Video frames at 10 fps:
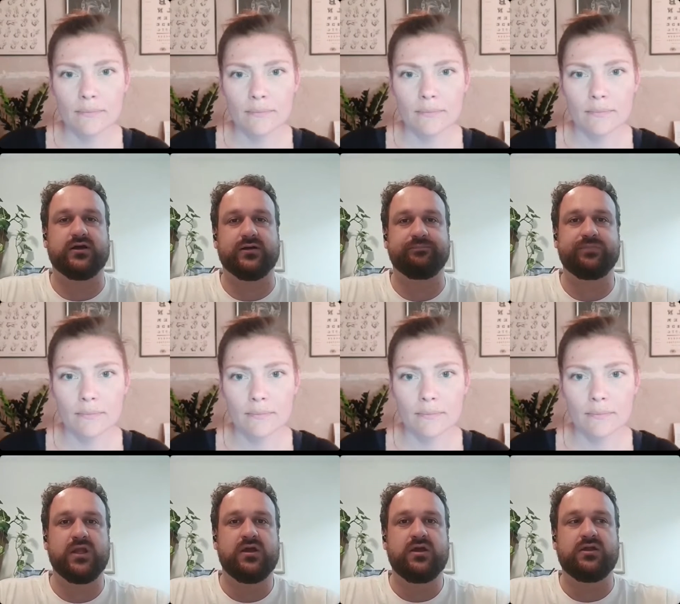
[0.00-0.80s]
Speaker 1: um,
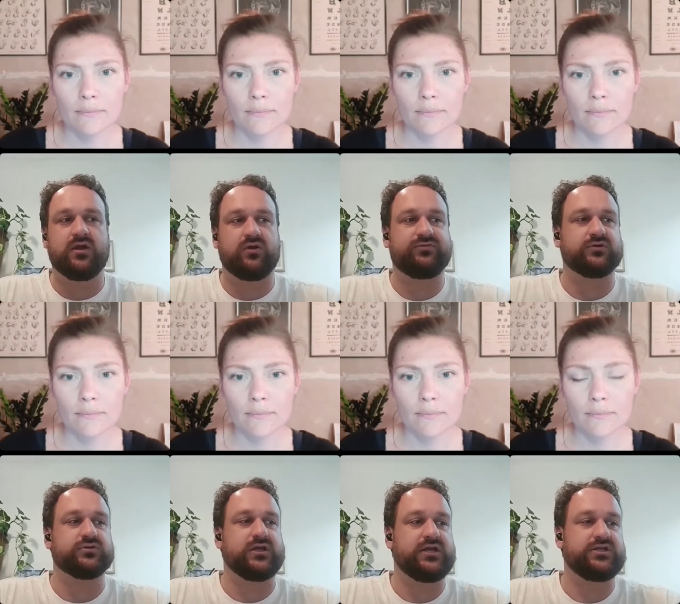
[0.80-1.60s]
in our
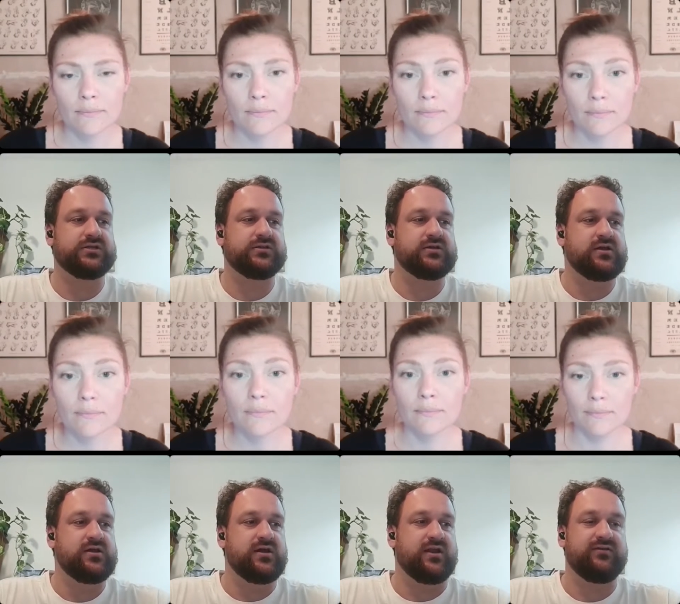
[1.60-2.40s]
foundation,
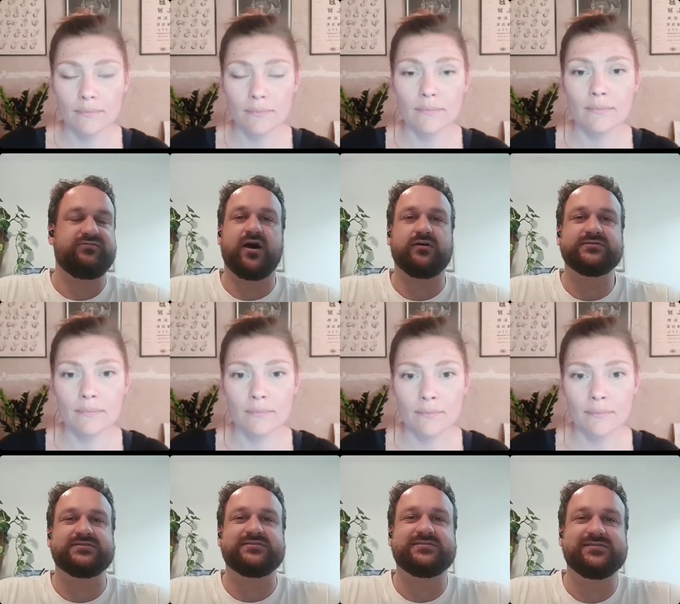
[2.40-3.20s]
and I found
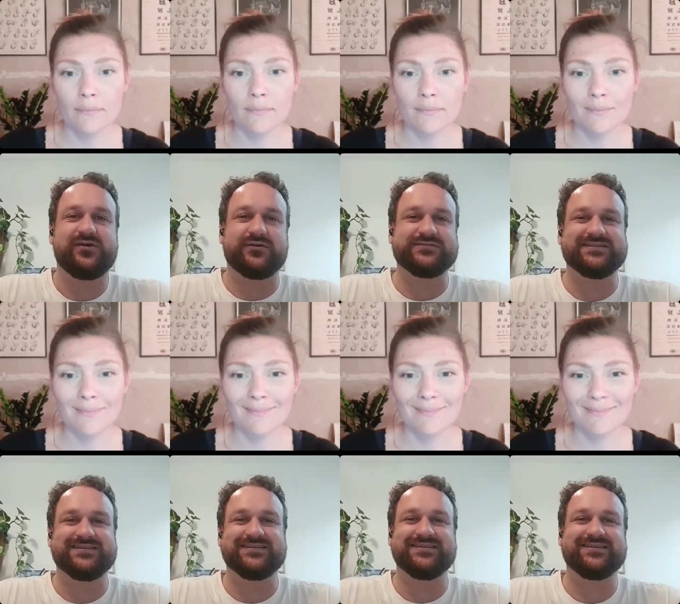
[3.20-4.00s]
it on
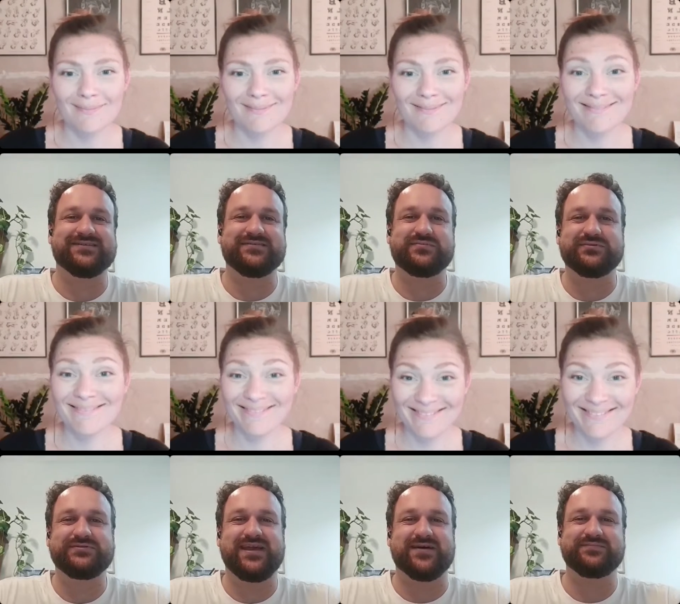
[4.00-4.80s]
the on the
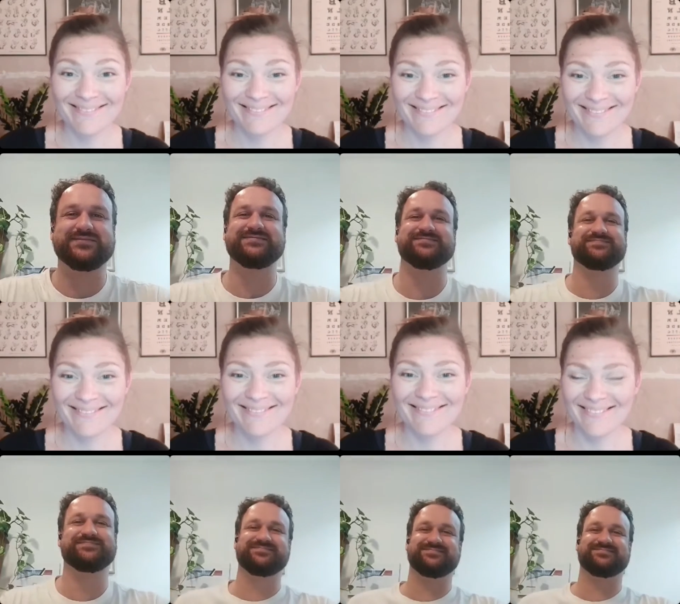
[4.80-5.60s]
bootcamp.
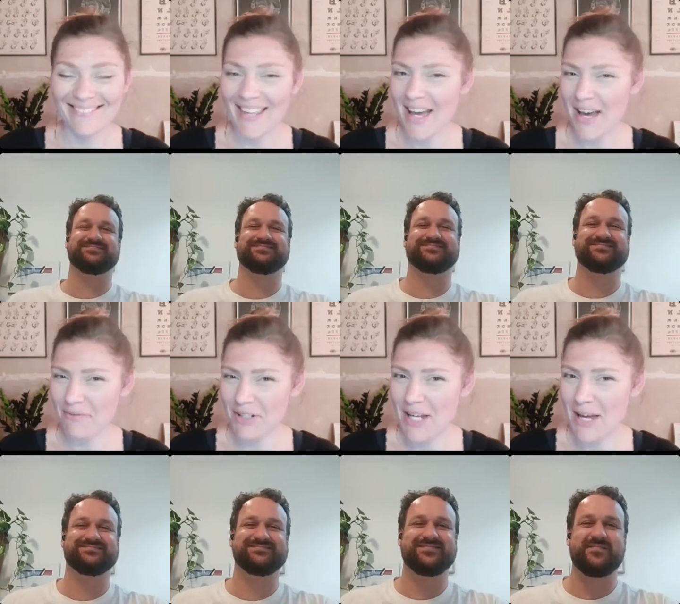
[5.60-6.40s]
Speaker 2: I'm
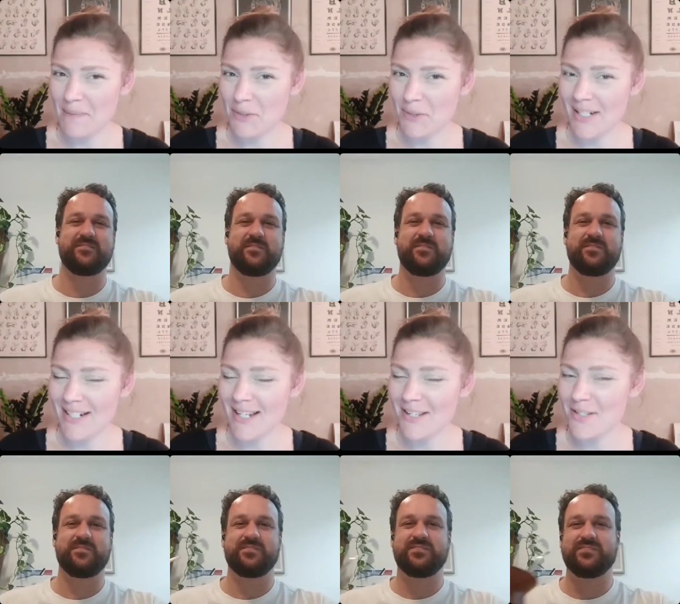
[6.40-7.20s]
very happy to hear
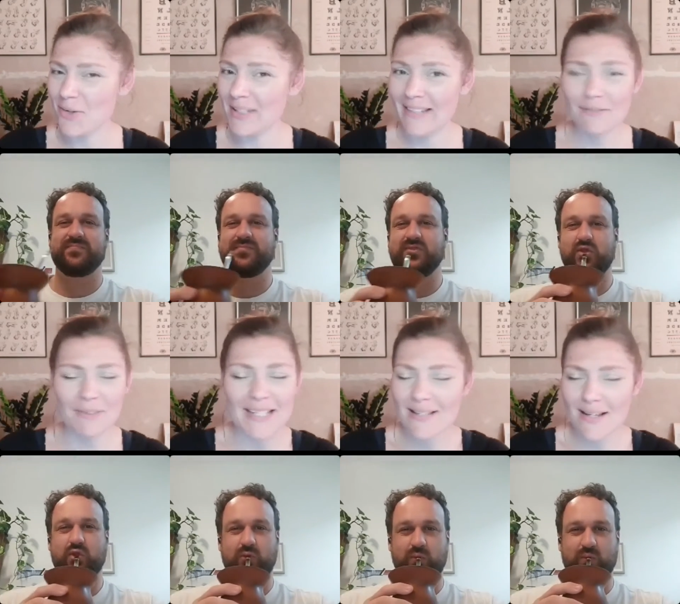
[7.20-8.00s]
that. So that
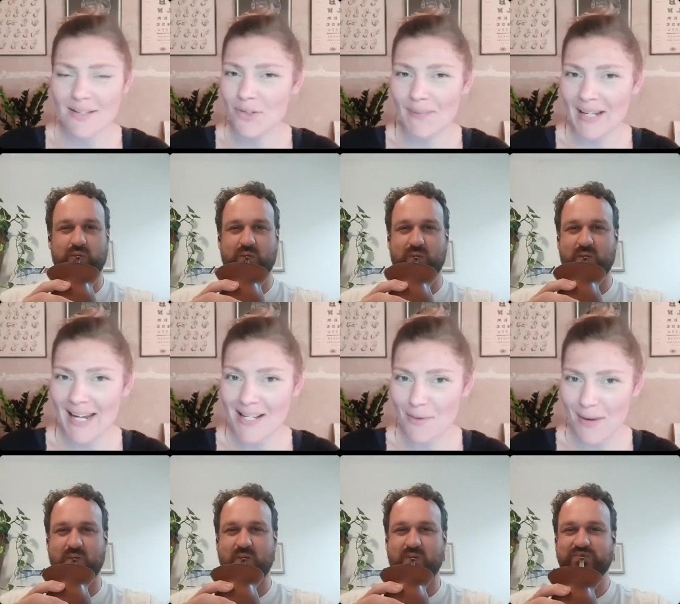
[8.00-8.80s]
leads us to my
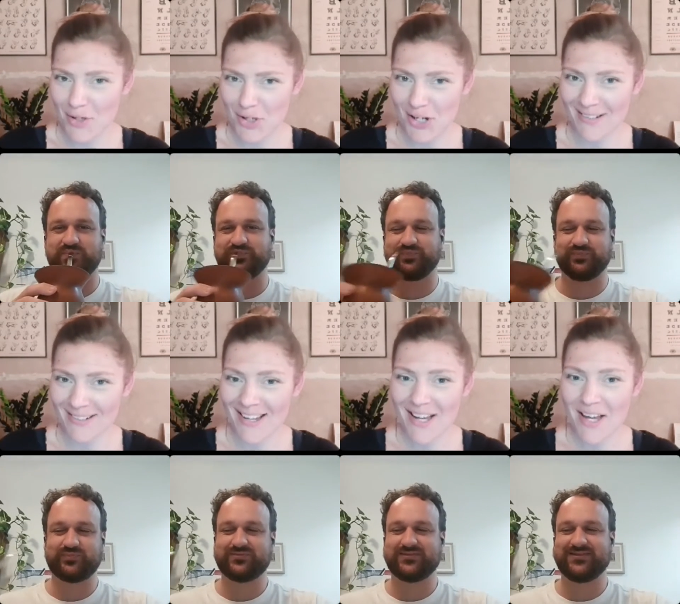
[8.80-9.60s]
next
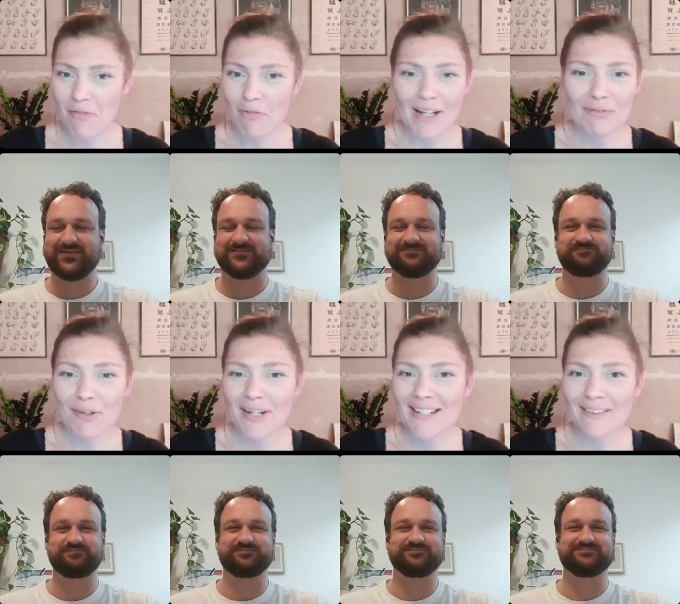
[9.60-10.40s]
question. What
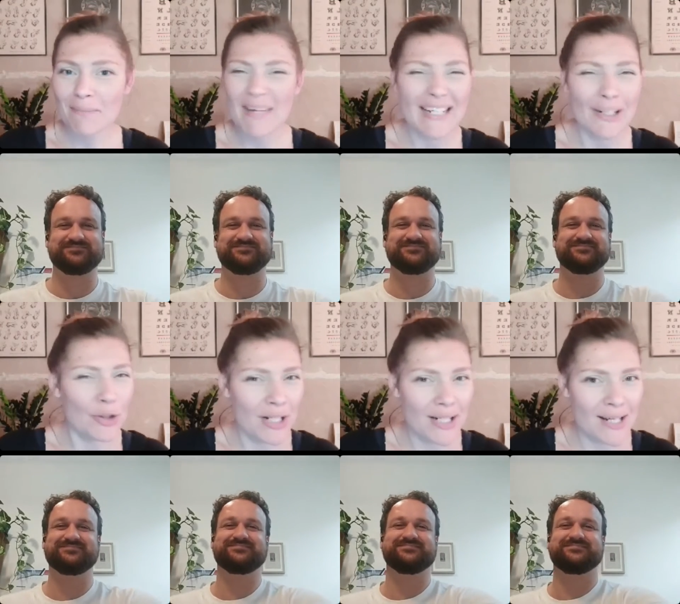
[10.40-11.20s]
were the main
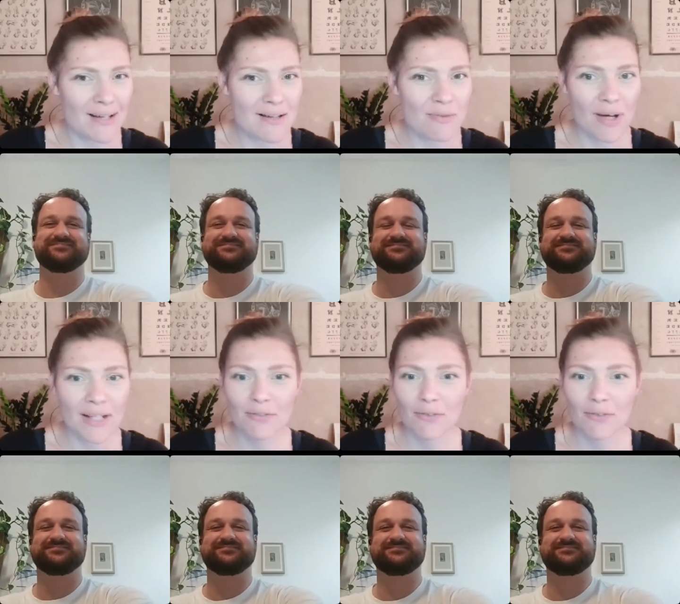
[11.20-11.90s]
learnings? What